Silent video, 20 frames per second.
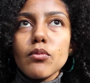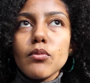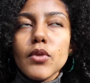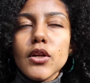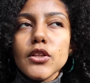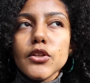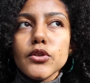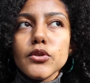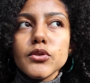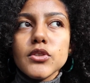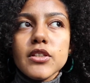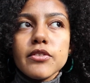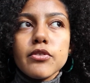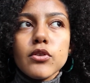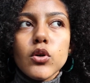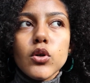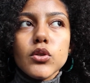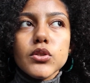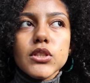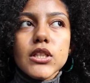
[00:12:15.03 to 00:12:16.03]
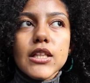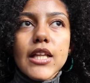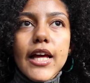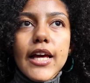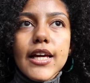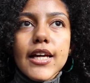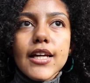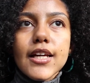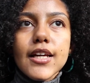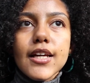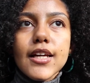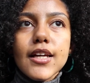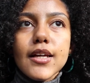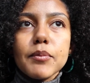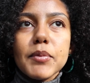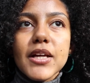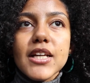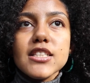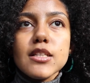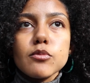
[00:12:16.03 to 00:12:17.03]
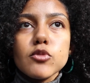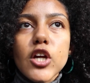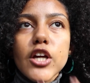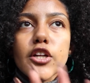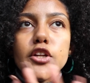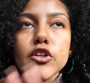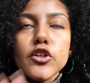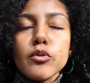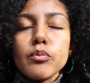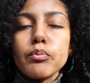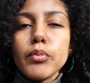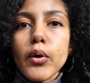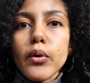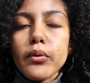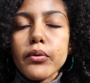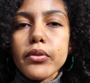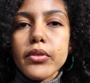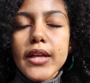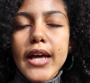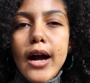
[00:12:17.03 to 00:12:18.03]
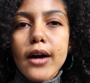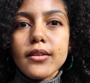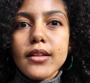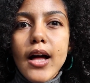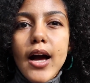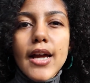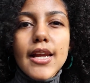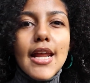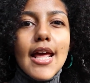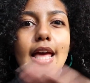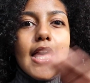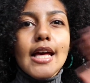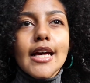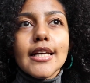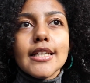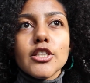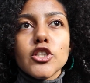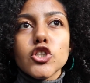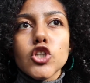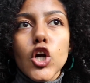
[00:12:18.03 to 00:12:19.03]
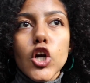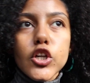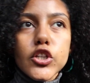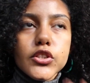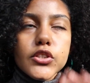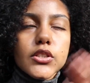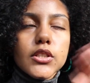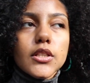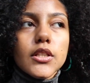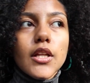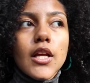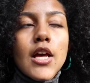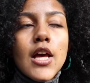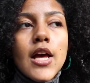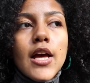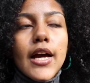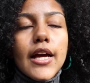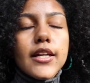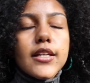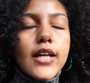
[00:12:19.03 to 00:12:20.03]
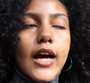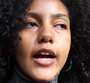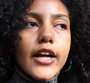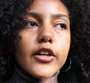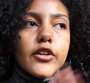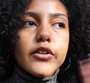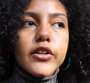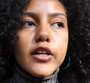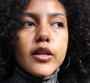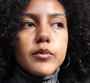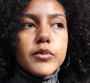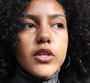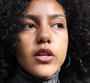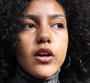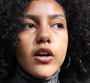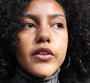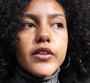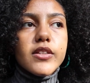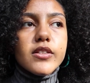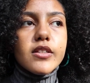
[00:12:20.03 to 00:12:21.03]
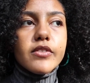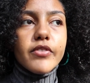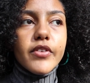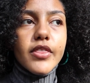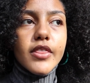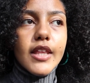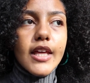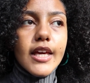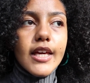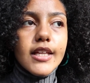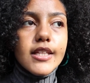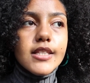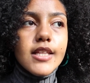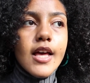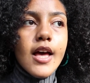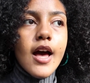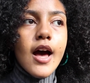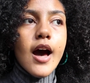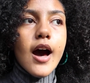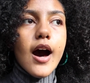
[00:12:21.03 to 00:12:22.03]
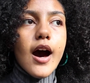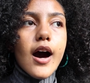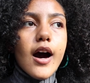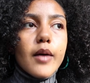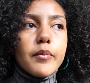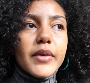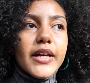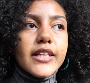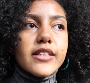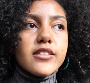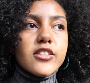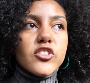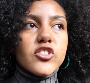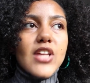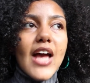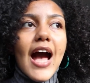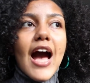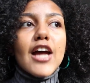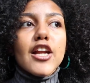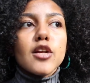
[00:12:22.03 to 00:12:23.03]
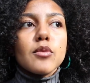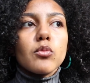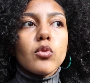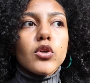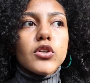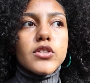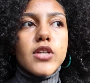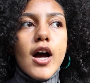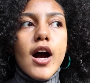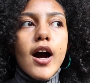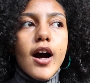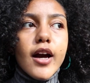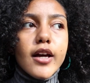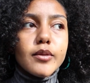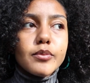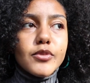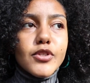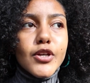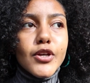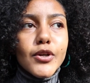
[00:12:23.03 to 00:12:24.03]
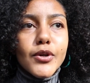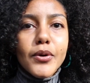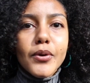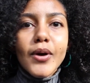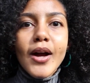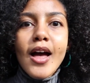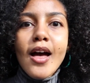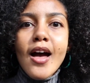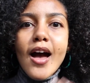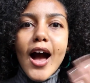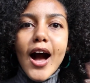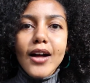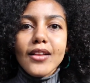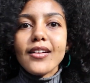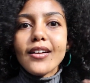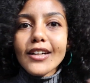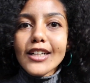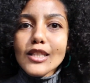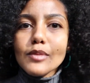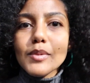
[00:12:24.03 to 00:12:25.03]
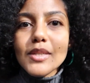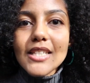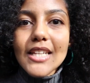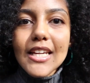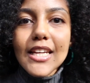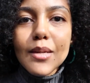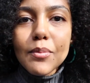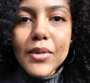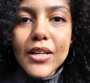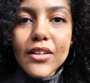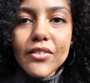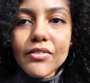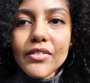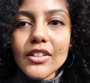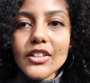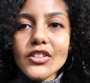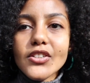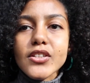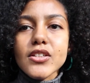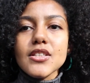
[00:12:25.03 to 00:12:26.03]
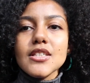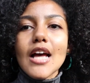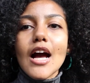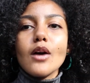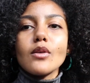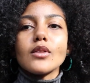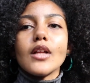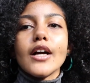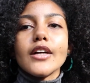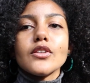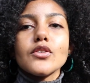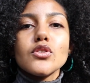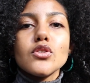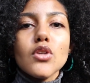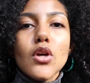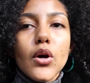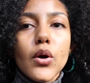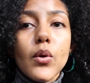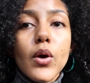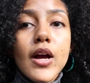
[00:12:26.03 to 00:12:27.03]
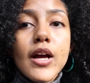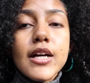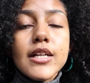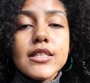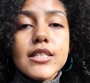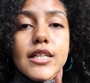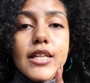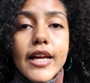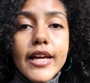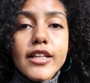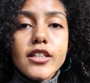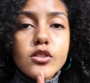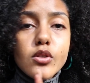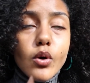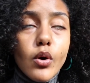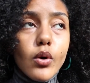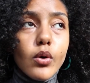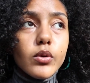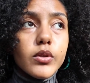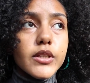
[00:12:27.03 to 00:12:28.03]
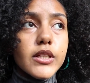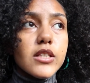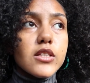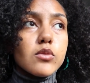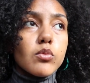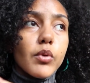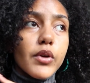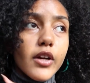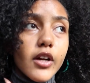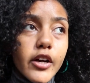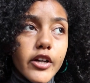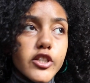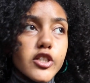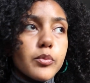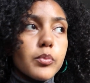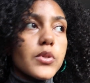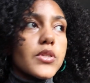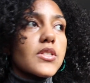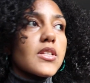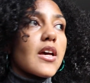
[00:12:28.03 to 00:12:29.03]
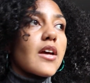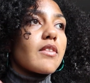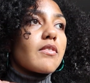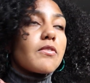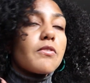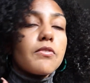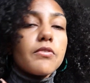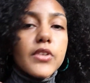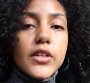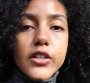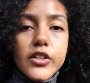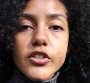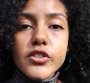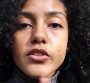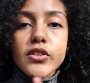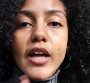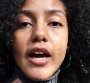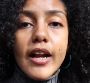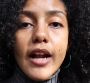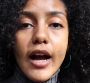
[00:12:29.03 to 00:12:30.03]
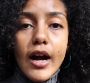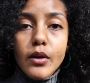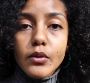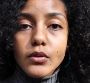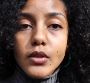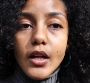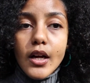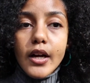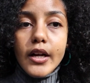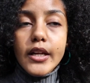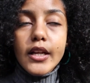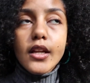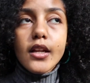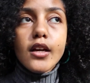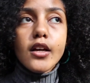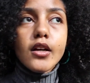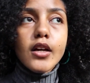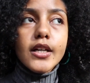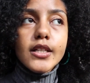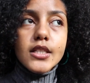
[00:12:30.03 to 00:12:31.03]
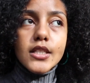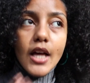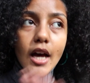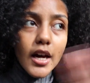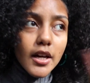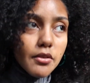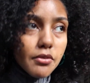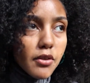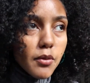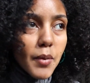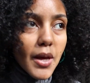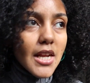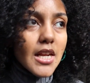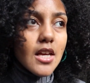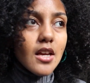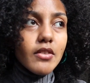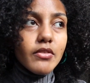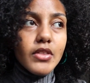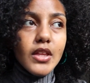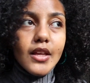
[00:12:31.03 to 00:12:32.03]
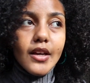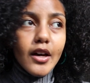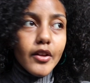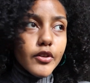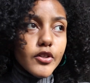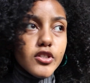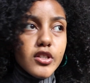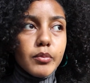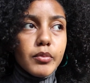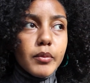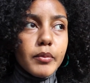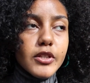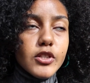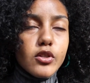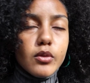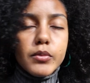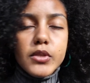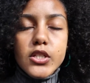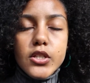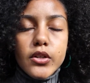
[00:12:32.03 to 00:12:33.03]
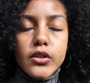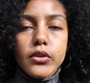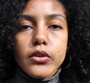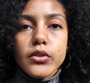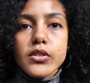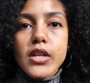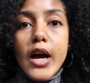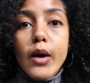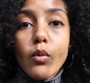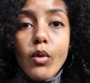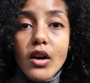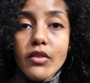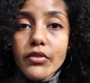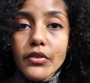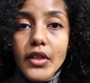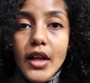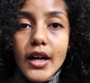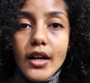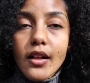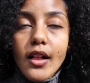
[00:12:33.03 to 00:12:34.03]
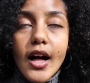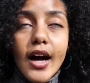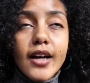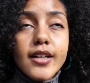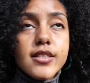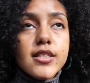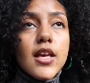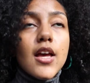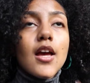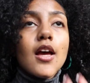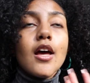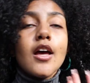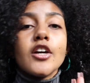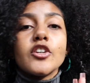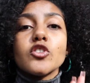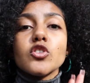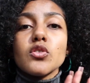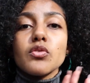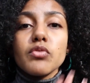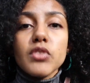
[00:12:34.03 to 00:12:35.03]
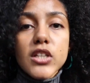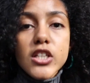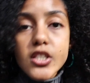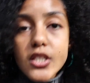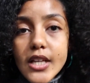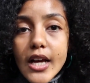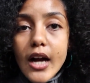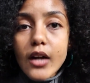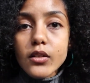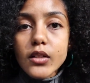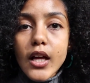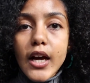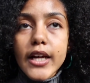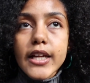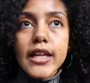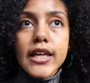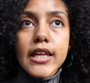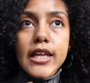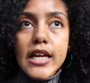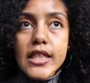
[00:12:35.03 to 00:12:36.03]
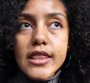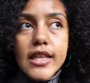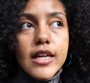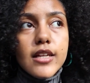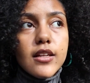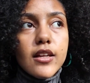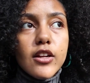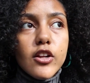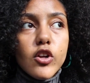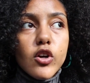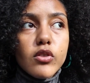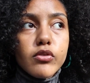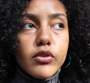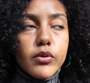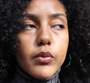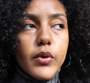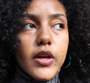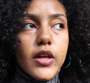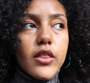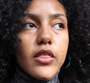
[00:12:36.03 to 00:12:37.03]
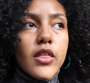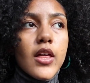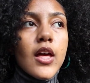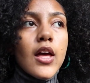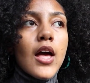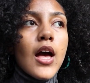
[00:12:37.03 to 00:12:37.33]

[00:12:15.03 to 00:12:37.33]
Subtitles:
a little difficult to like, because I'm trying to do both the outline and charts and diagrams and all these different things, it's just adding more time to how long it's been taking me to finish this outline. So today's goal is 100% finish that outline. Aside from any of the other supplemental materials I want for that class, just finish the outline, get that done and over with.